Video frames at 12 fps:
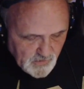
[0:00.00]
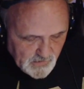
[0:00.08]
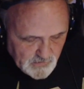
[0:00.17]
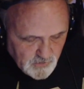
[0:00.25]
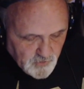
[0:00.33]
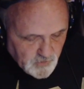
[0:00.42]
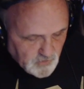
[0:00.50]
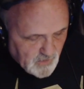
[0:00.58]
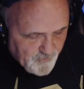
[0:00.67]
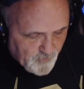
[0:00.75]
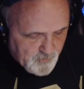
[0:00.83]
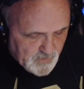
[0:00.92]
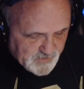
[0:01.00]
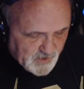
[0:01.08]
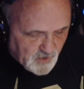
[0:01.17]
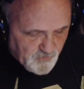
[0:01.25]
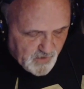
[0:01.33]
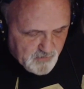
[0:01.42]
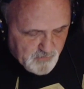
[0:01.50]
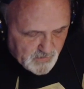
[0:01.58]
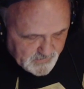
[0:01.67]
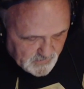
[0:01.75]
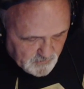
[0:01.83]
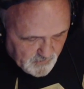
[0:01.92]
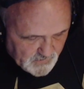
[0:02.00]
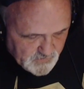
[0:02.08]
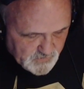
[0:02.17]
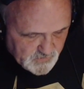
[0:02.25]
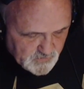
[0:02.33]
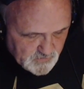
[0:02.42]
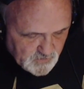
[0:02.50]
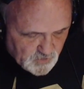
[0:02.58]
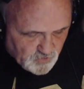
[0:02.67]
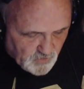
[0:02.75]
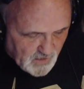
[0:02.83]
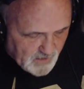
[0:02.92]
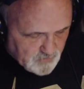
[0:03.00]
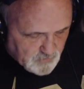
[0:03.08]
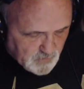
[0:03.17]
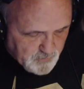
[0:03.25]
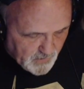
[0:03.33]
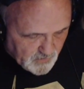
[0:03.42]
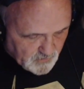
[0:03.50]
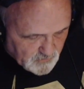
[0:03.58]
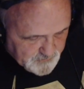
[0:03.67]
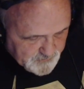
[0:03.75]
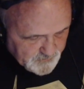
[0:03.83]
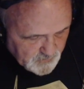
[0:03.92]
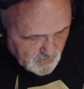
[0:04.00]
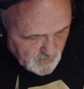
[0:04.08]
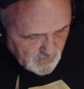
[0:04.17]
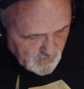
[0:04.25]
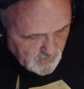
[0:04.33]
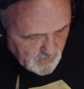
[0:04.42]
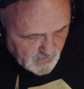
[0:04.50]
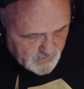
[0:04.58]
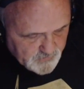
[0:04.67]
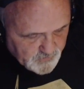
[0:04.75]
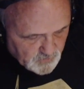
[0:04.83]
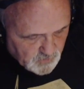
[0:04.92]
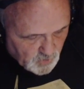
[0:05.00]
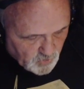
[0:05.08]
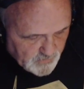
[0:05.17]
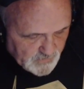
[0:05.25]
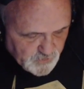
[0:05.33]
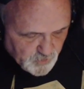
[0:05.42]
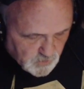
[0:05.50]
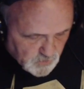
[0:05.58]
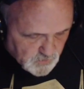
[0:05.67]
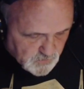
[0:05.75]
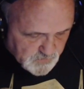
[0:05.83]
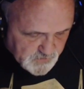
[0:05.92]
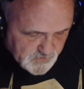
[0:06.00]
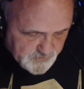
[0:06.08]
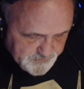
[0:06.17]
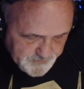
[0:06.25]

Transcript: I learned a lot from myself and my teammates to strive to be better and to learn as you lose.